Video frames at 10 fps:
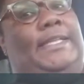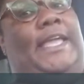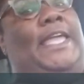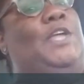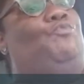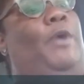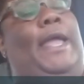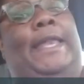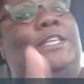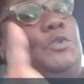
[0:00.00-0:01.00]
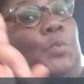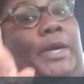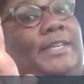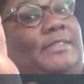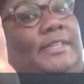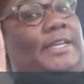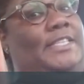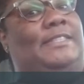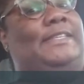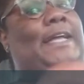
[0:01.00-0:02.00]
did, he ran. And this is one incident.
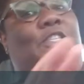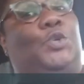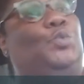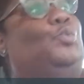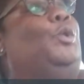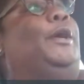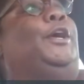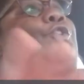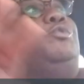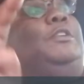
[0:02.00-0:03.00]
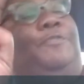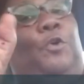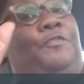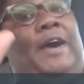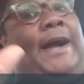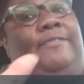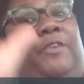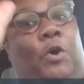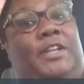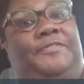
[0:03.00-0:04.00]
This is not 2, 3, 4, 5,
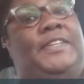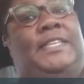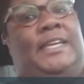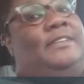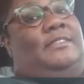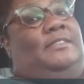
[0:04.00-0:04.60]
40, 50